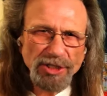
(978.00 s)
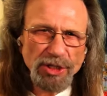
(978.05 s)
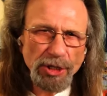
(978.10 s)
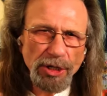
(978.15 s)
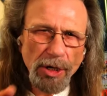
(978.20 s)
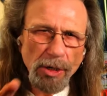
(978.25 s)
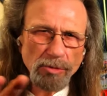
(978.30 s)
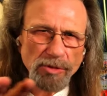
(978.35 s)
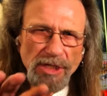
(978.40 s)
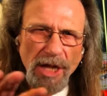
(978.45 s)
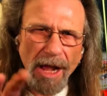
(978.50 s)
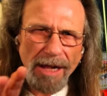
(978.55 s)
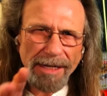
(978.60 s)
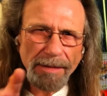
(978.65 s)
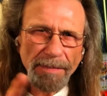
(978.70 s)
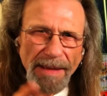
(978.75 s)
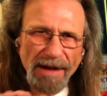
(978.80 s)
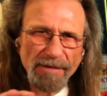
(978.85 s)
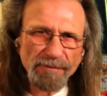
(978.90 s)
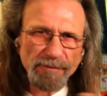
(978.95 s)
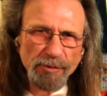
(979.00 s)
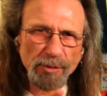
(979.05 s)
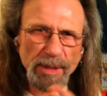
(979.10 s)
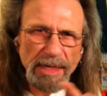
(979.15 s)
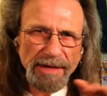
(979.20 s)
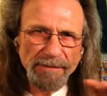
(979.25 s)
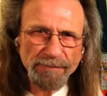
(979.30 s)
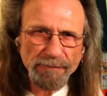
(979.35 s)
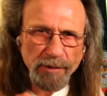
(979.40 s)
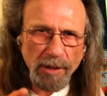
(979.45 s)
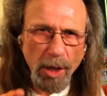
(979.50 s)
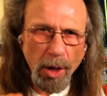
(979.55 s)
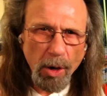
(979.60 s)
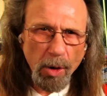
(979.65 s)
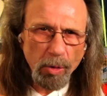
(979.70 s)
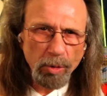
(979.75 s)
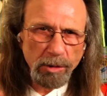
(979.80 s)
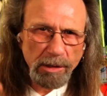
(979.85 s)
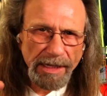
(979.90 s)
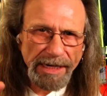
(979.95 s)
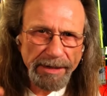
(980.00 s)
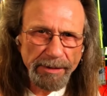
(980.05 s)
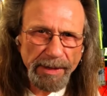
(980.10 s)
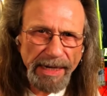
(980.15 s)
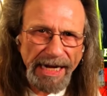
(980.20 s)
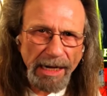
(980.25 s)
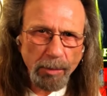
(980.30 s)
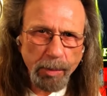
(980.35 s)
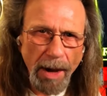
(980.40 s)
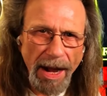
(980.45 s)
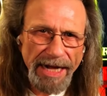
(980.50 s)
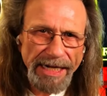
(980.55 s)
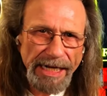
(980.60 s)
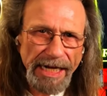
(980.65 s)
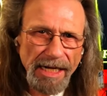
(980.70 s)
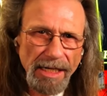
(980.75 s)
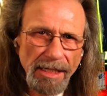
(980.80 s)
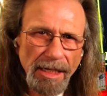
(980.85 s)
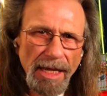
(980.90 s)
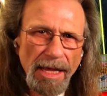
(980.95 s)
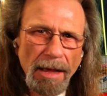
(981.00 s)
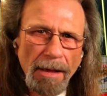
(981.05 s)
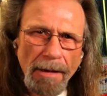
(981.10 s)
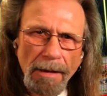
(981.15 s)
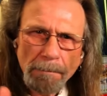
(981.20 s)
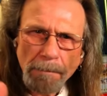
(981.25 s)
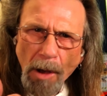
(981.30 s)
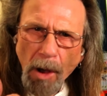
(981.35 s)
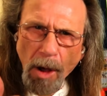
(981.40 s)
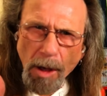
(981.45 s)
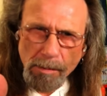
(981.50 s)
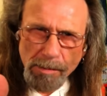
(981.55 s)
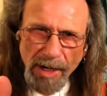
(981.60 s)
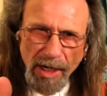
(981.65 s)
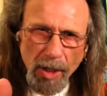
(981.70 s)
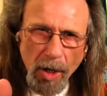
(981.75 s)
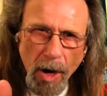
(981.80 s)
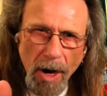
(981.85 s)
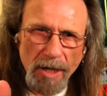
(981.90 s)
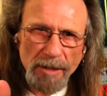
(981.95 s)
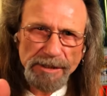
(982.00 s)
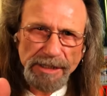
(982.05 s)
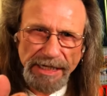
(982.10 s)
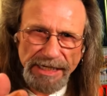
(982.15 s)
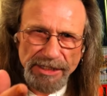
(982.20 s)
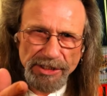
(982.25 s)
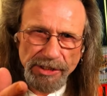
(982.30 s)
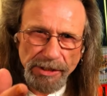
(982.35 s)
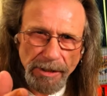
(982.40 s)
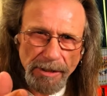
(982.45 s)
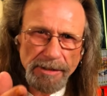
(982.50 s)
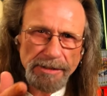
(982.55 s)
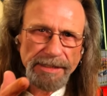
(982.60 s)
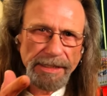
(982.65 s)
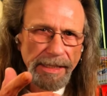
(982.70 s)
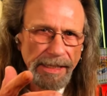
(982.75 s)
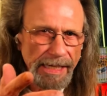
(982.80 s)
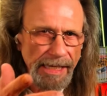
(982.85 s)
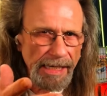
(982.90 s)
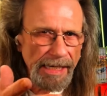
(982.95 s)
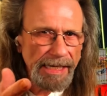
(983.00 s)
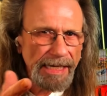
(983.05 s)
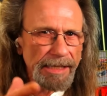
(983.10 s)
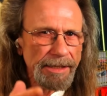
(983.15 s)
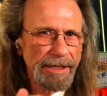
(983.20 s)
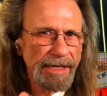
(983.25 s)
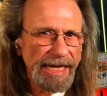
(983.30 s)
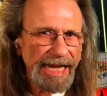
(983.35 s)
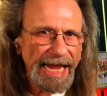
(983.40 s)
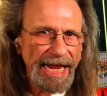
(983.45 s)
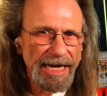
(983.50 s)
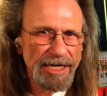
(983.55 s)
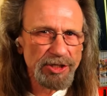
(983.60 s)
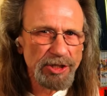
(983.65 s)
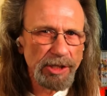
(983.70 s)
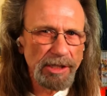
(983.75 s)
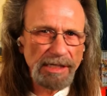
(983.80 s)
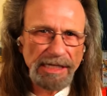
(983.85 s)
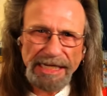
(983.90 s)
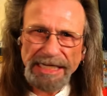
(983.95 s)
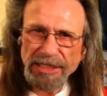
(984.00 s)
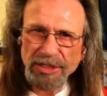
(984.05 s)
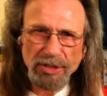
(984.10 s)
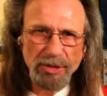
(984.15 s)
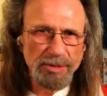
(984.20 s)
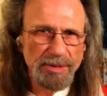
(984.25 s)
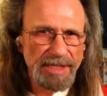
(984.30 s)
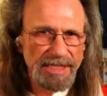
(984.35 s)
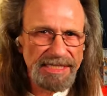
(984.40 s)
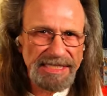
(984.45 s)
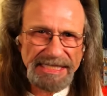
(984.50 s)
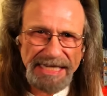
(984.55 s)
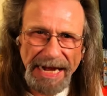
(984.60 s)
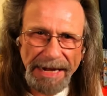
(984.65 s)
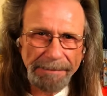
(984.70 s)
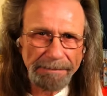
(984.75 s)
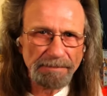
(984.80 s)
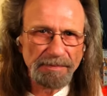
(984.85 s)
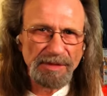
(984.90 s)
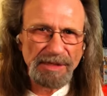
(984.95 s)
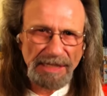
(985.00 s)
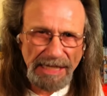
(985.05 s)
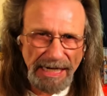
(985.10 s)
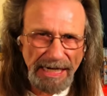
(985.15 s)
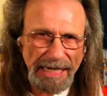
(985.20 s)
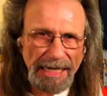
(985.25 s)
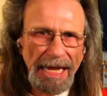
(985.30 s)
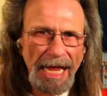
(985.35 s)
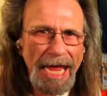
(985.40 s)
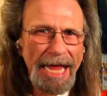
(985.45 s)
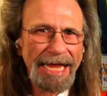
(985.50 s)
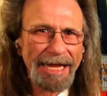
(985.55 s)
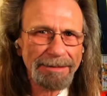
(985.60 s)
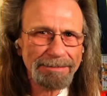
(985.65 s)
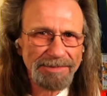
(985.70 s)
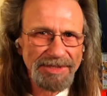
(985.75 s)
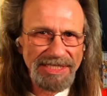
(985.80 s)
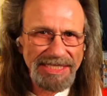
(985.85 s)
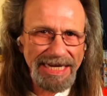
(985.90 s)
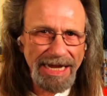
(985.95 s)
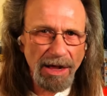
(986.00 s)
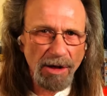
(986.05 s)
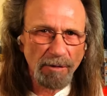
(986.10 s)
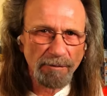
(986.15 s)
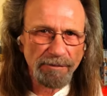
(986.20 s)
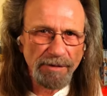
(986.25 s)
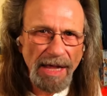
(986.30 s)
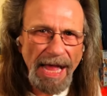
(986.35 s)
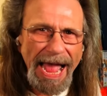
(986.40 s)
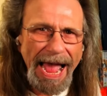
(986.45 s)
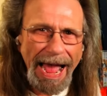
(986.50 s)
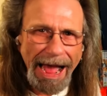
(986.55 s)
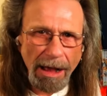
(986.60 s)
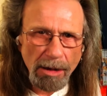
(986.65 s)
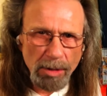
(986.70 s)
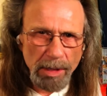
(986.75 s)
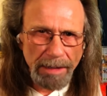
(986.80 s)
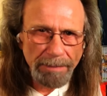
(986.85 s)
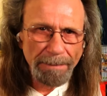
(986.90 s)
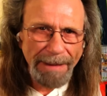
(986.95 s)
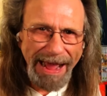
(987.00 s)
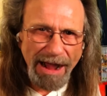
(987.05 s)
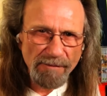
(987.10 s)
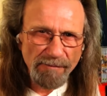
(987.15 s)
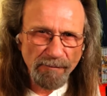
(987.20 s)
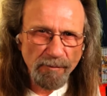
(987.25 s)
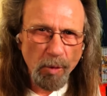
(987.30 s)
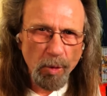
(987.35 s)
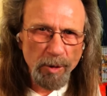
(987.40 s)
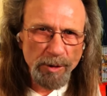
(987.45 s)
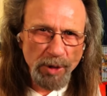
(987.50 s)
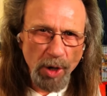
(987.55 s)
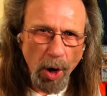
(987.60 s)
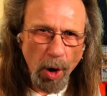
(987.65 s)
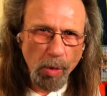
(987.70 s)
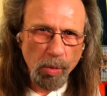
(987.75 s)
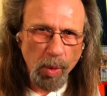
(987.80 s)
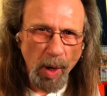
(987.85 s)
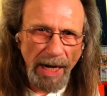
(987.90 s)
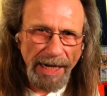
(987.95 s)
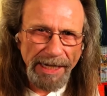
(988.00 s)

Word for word: you know, talk about free flow lyric writing. Paul McCartney shows that he can occasionally do the same thing himself. How about For No One?